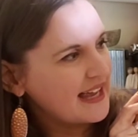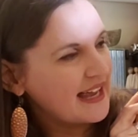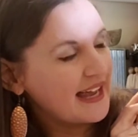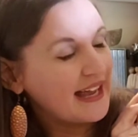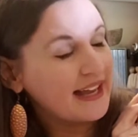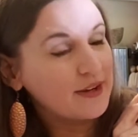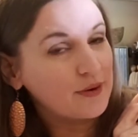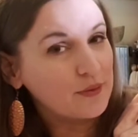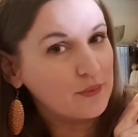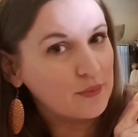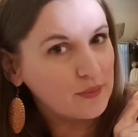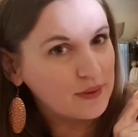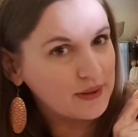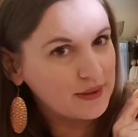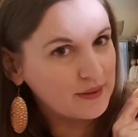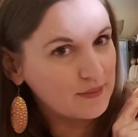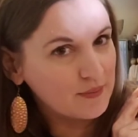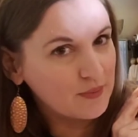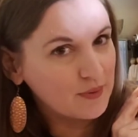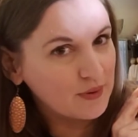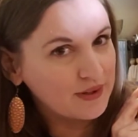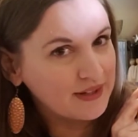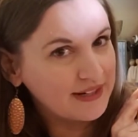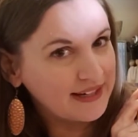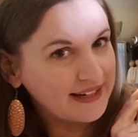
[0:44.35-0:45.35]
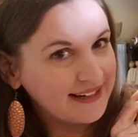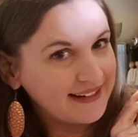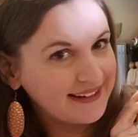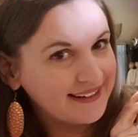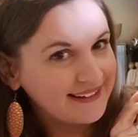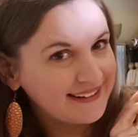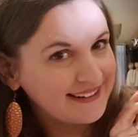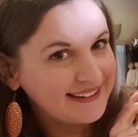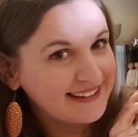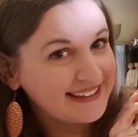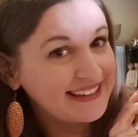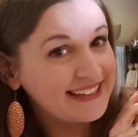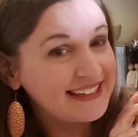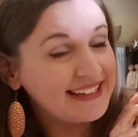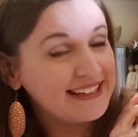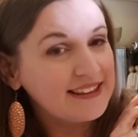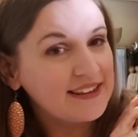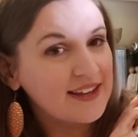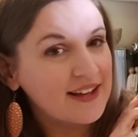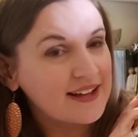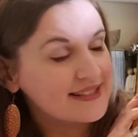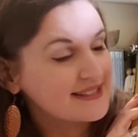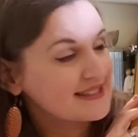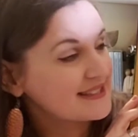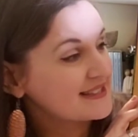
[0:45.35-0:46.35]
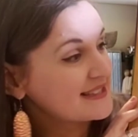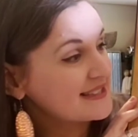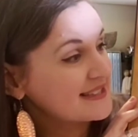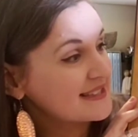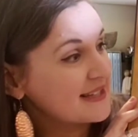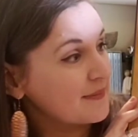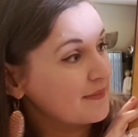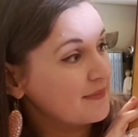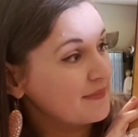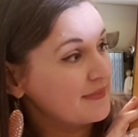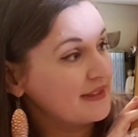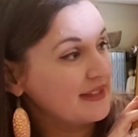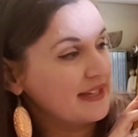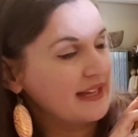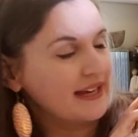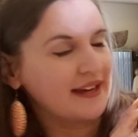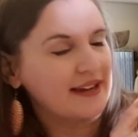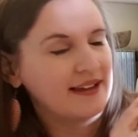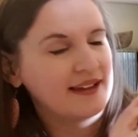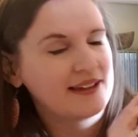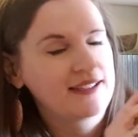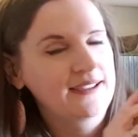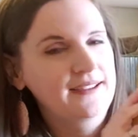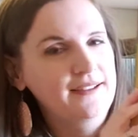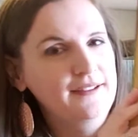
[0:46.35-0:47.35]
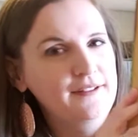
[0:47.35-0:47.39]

And one morning, he lost something